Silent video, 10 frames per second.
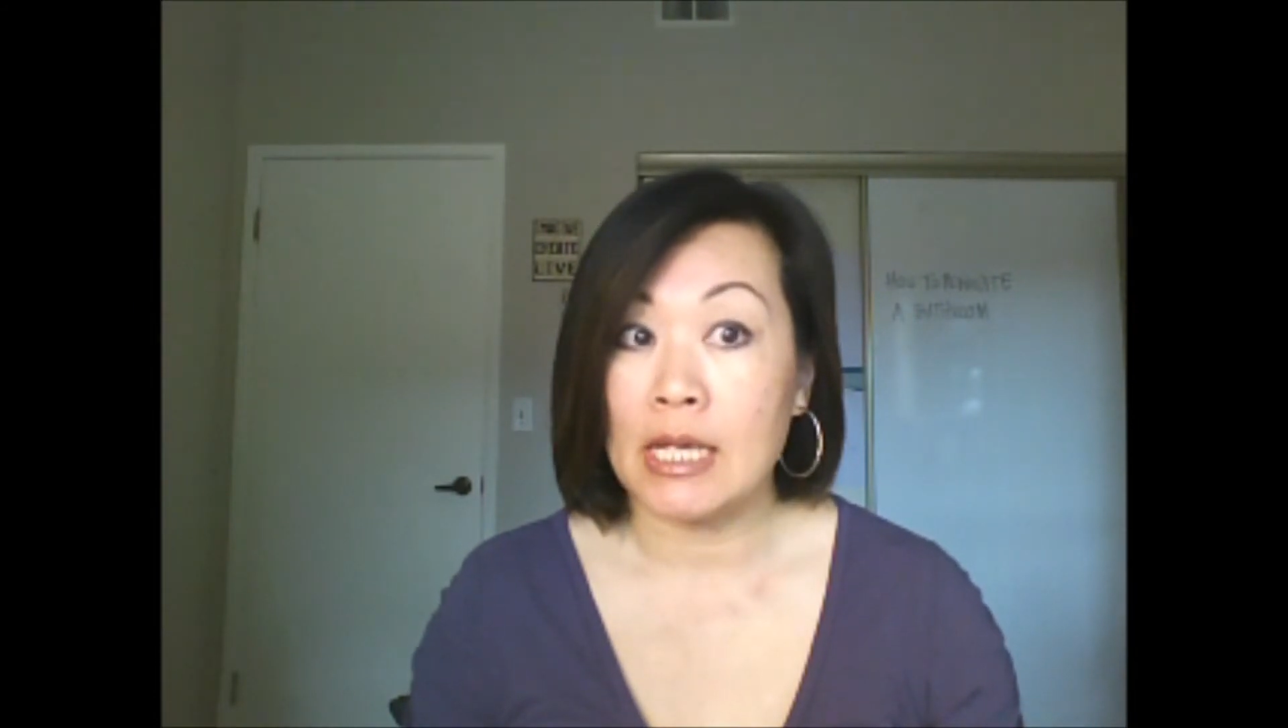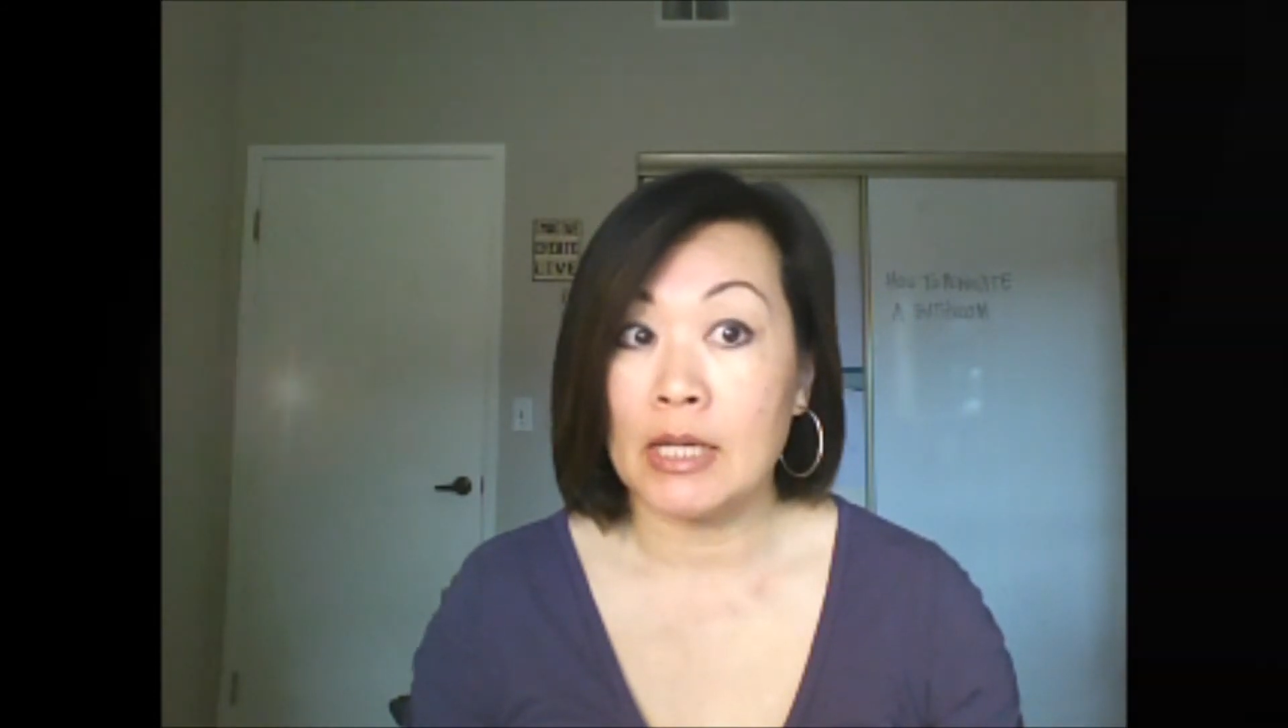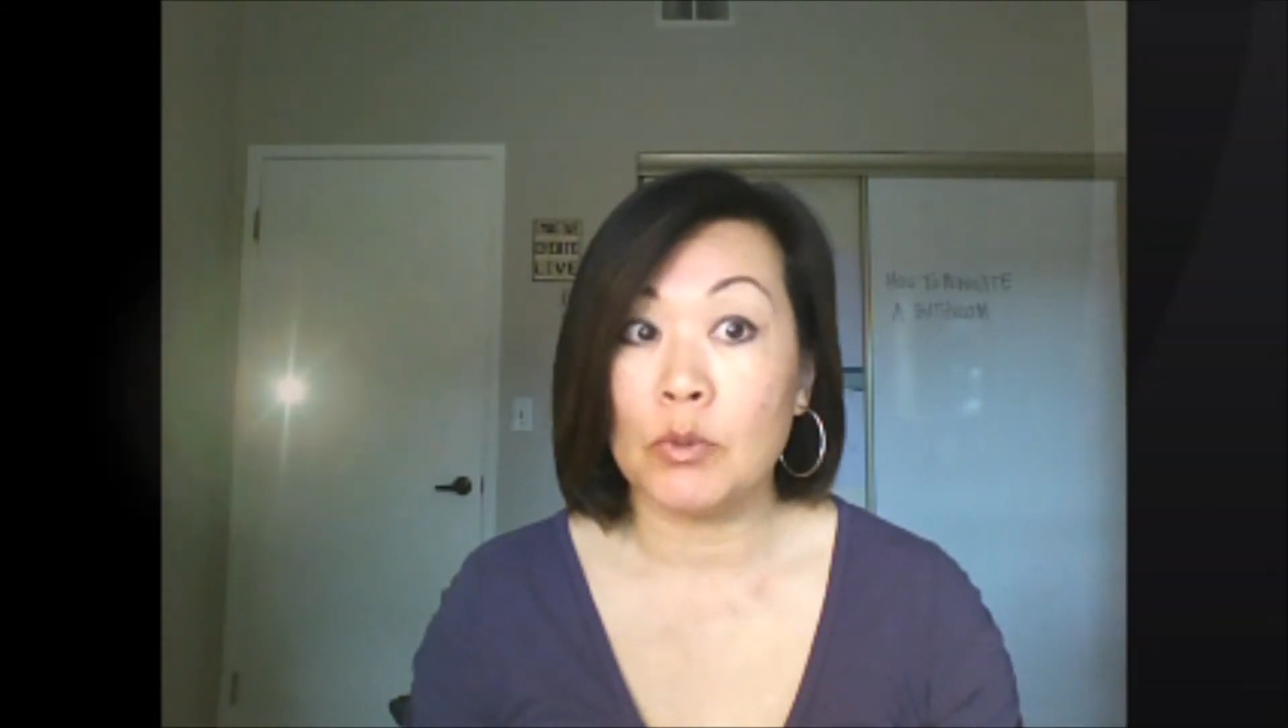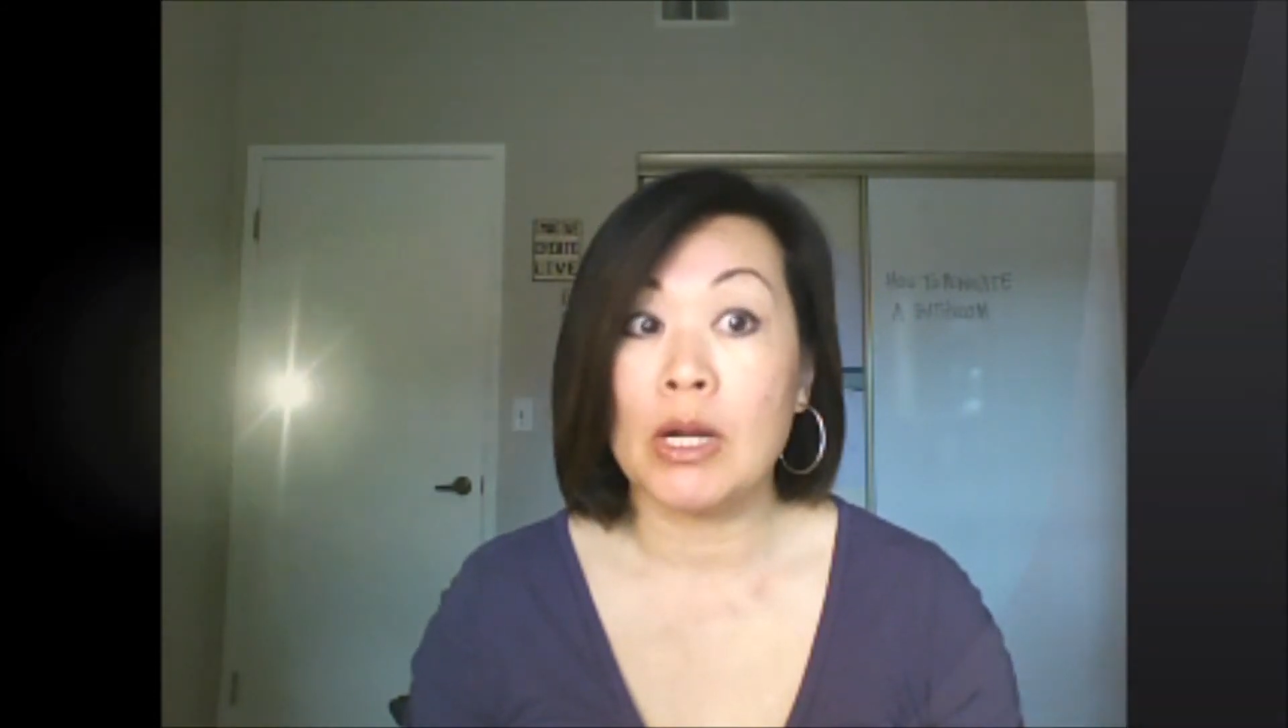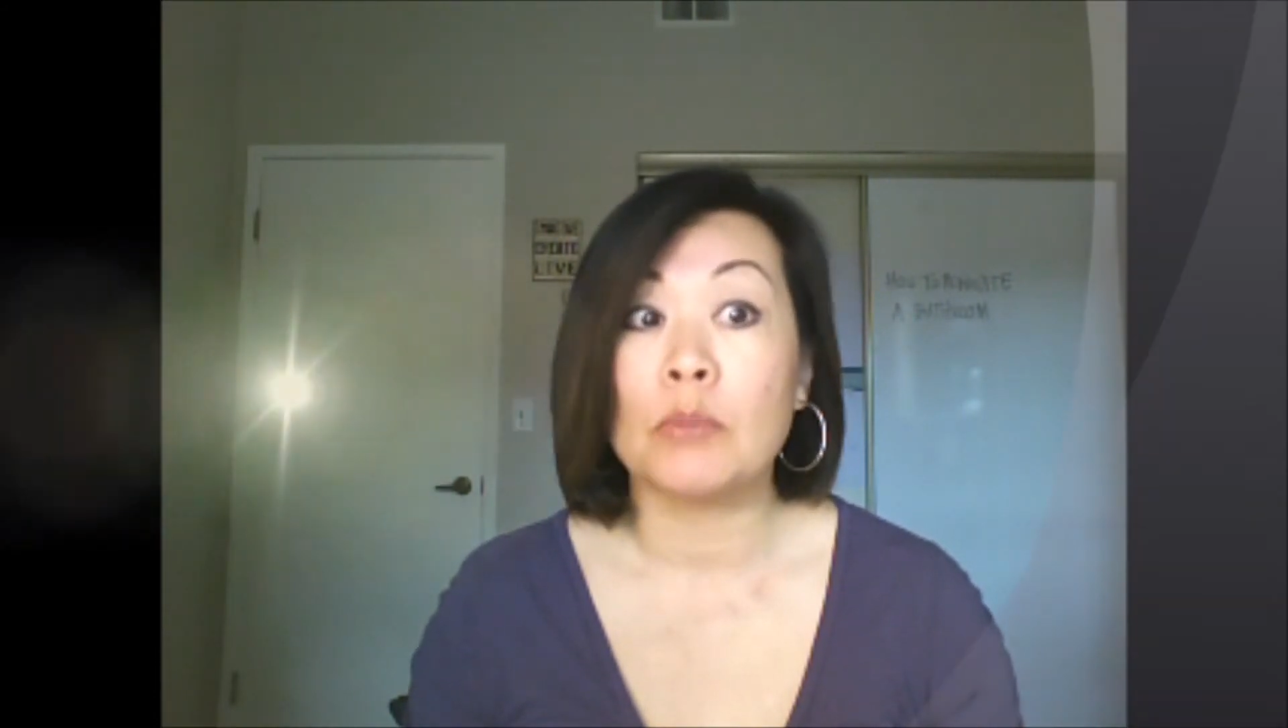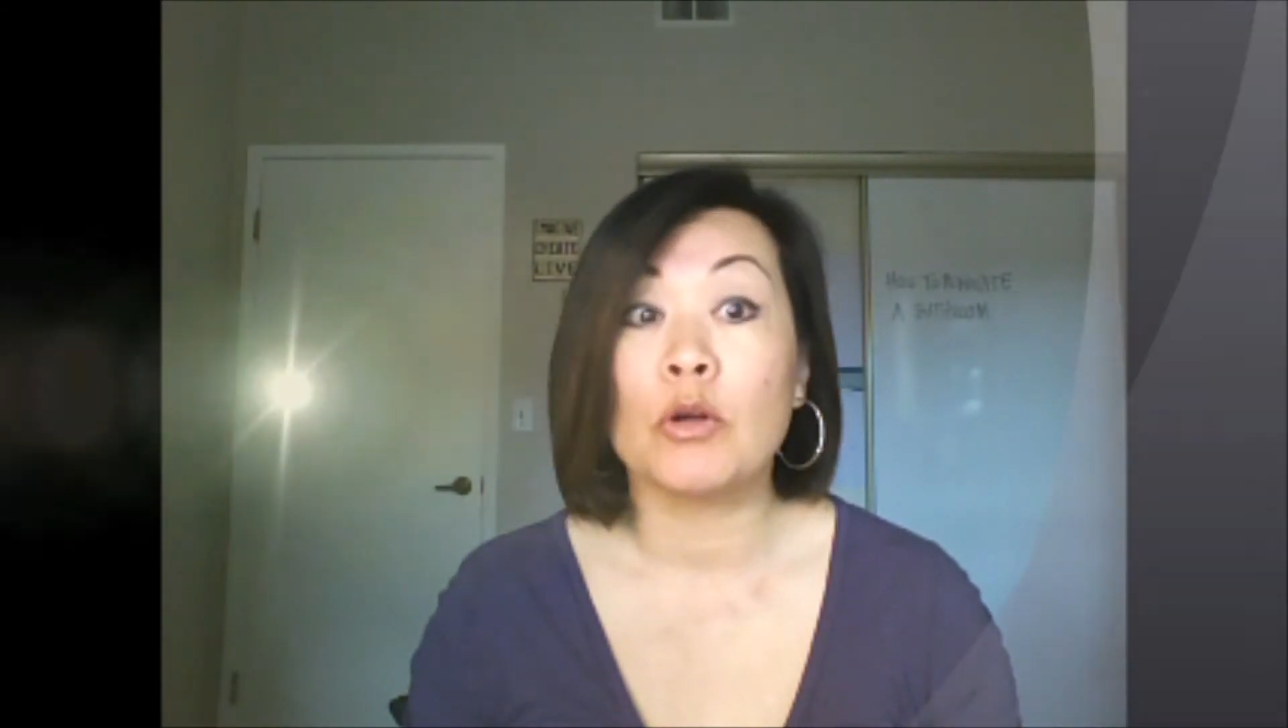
And what I'm